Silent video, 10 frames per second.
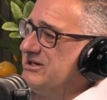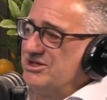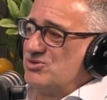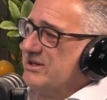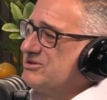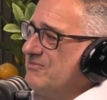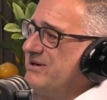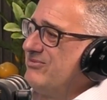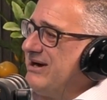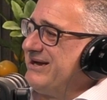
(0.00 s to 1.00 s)
there's always good
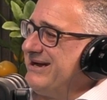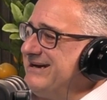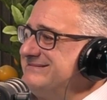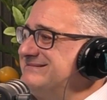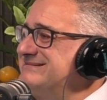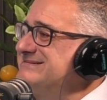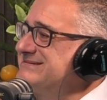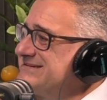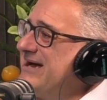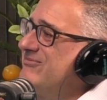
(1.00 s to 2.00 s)
people out there
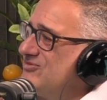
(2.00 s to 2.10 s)
that